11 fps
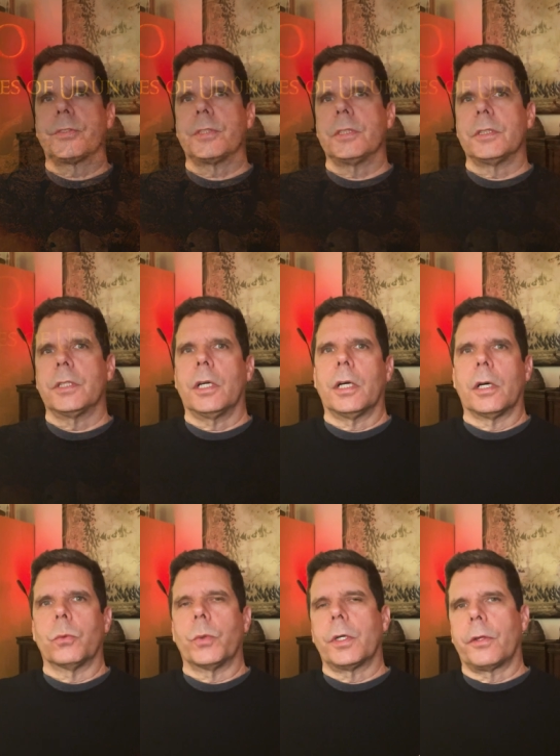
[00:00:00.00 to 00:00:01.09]
to see uh,
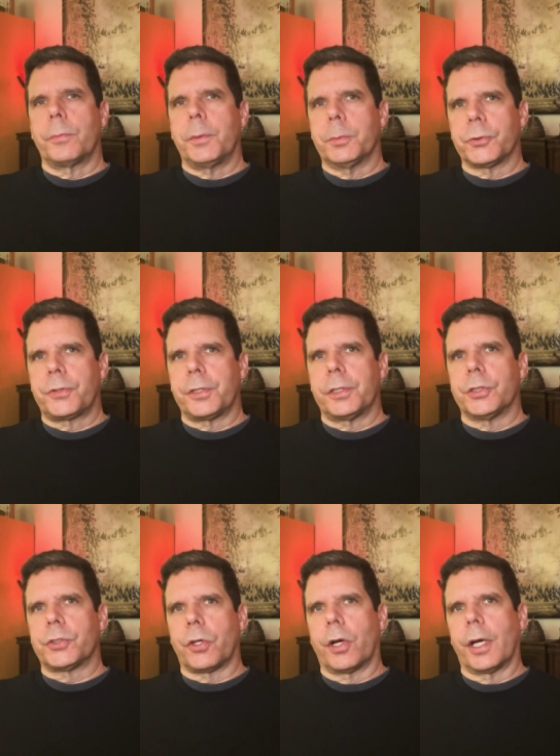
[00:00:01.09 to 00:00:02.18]
what other people's
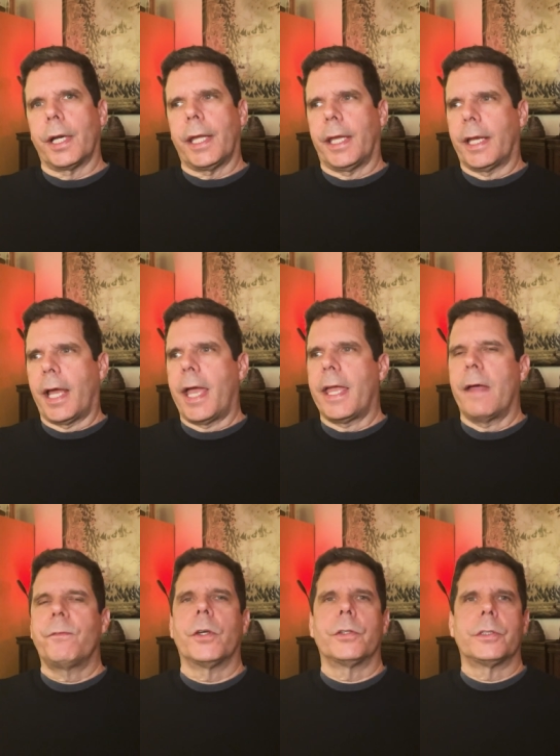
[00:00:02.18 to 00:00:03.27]
theories are, and I
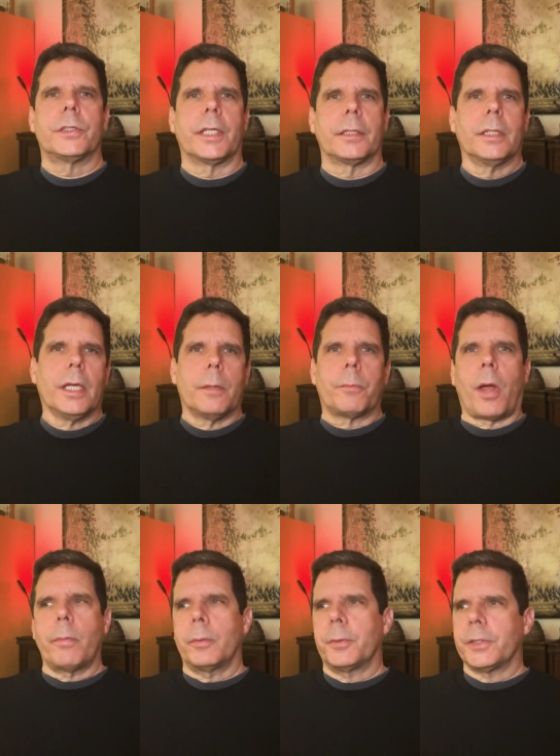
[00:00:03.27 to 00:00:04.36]
have noted that
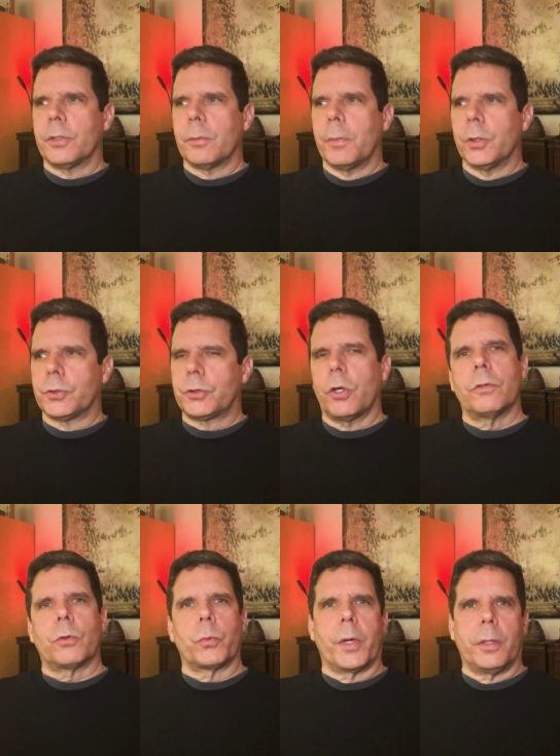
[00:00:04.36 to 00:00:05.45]
probably the most
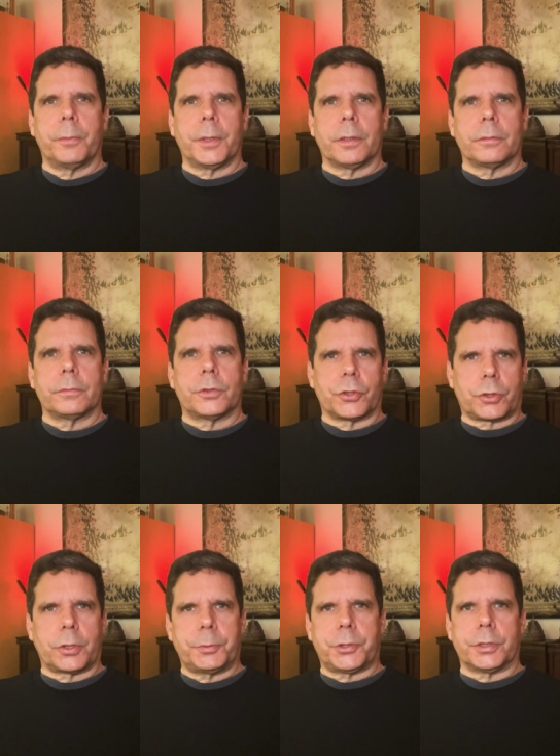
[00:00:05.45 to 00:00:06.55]
overwhelming
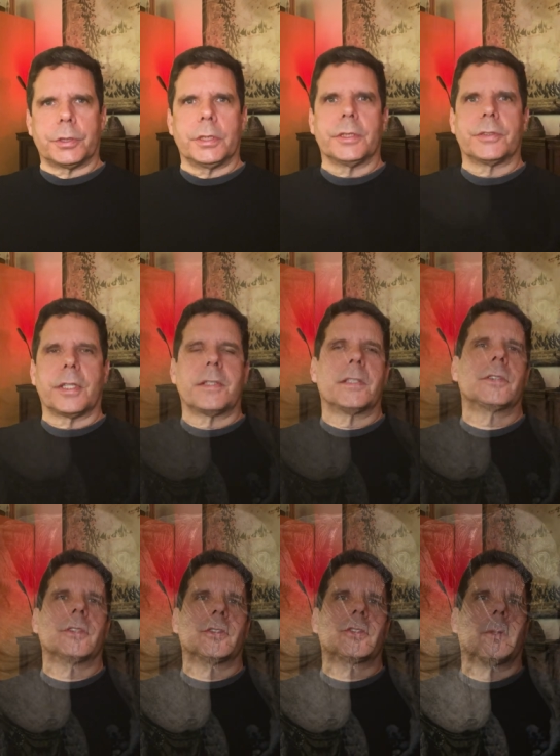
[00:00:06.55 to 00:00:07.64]
description is that this is